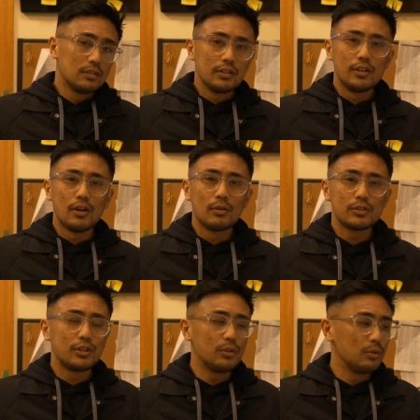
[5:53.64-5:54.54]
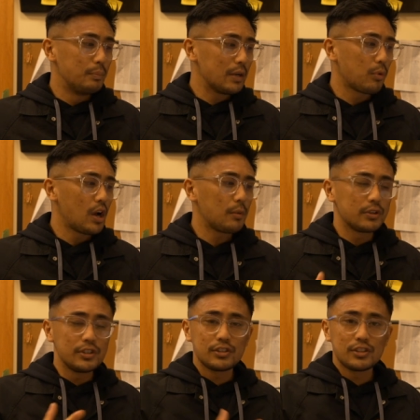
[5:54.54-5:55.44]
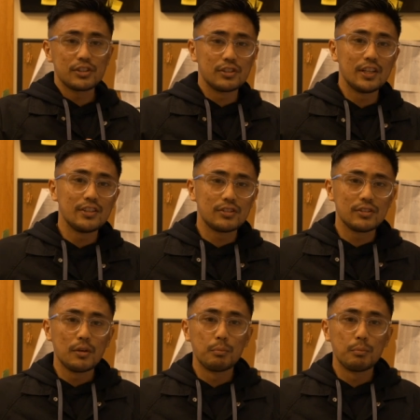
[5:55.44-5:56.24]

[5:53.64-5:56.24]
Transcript: you know two big properties such as these